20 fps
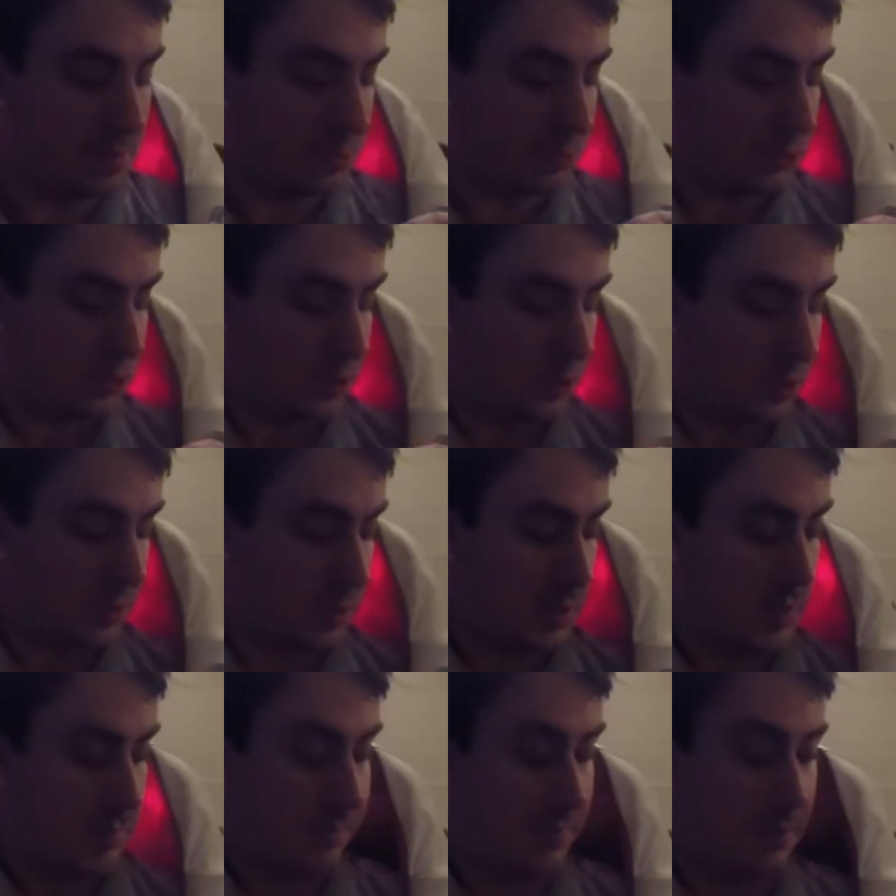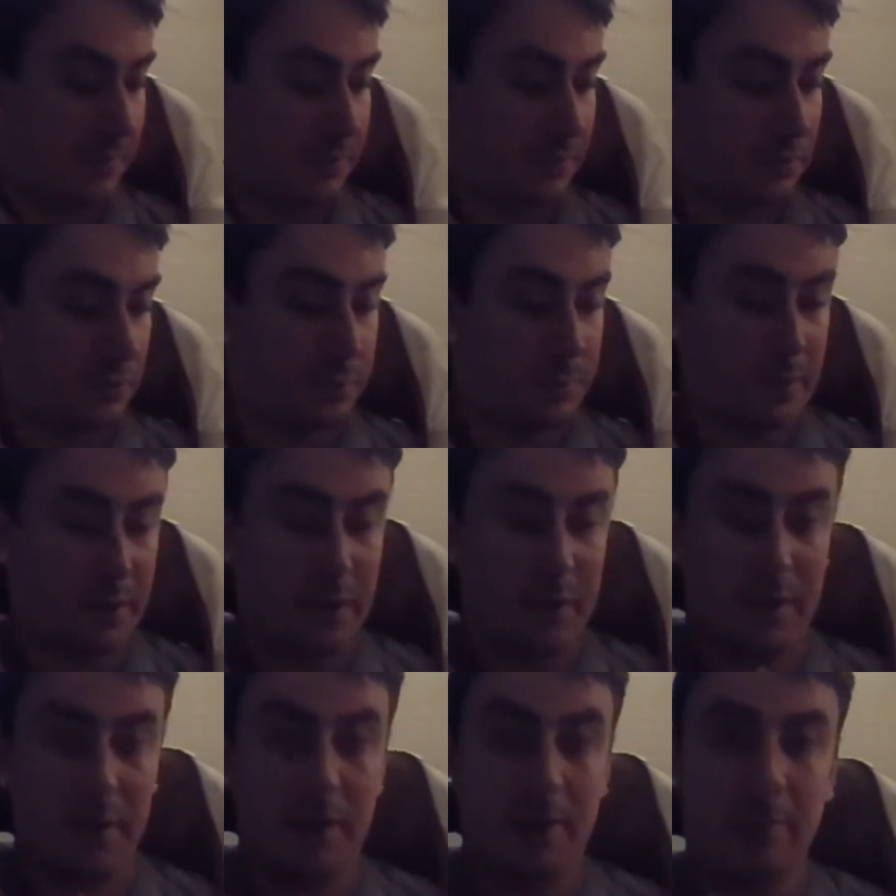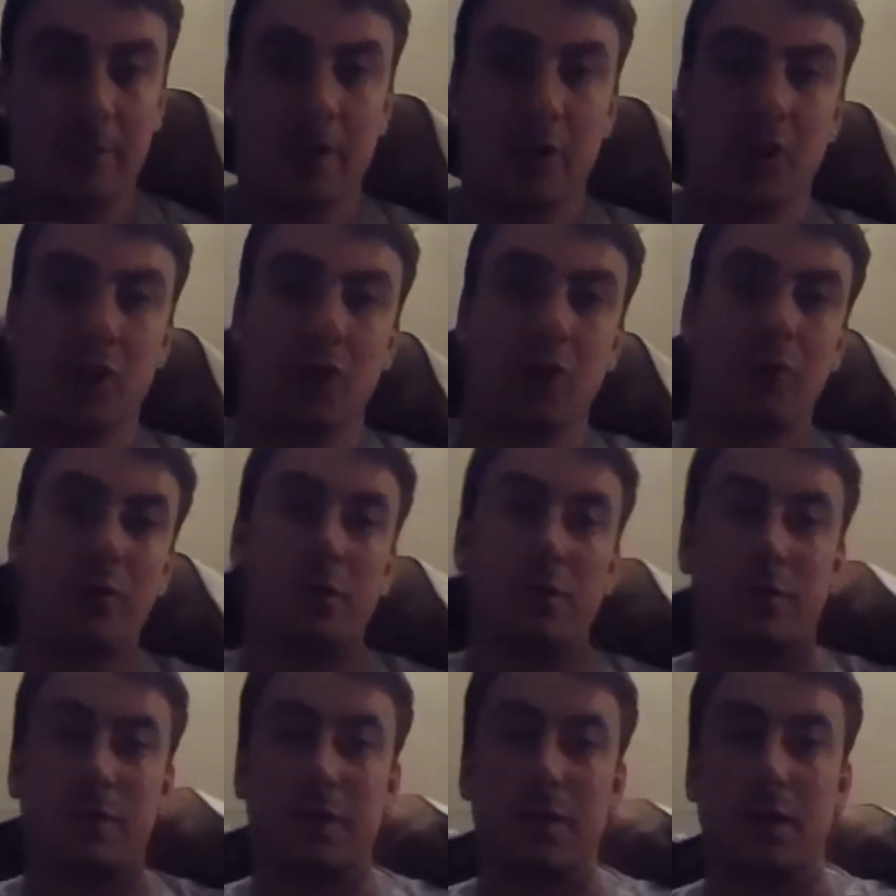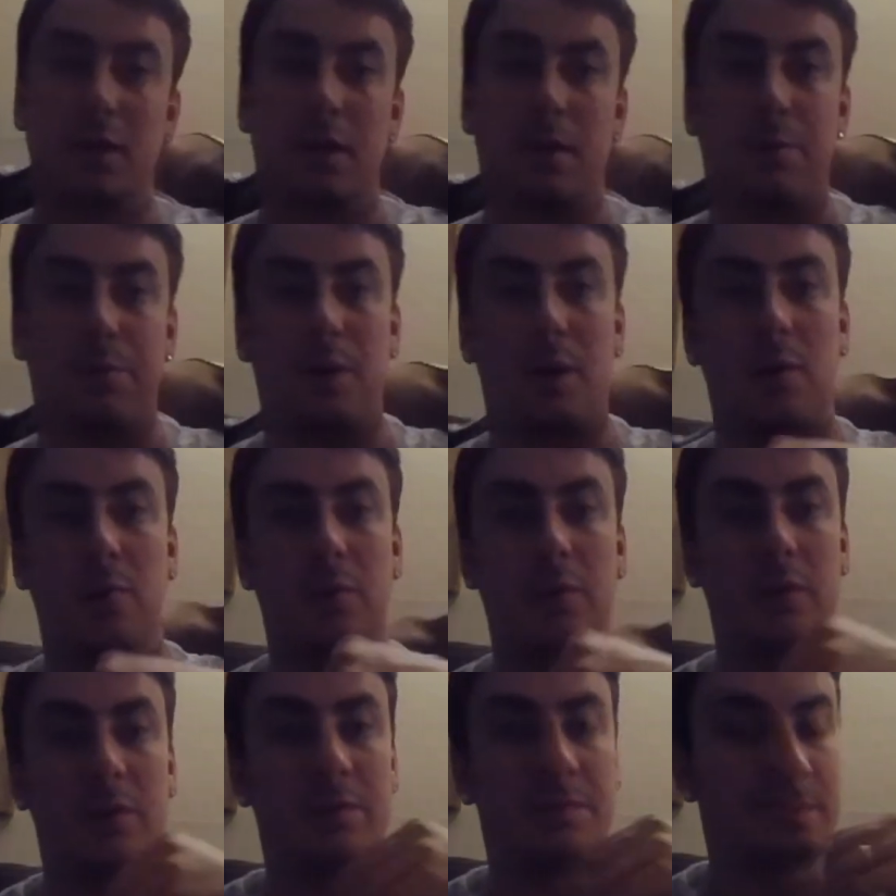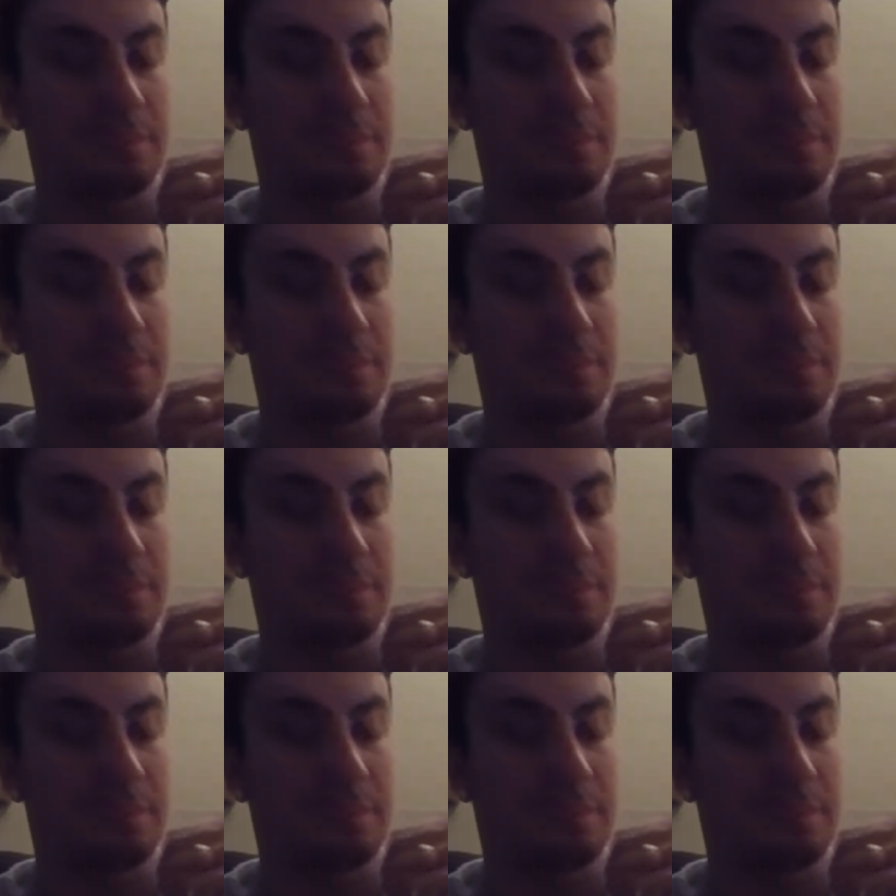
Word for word: turn it off here for a minute. I'm going to show you the uh, power.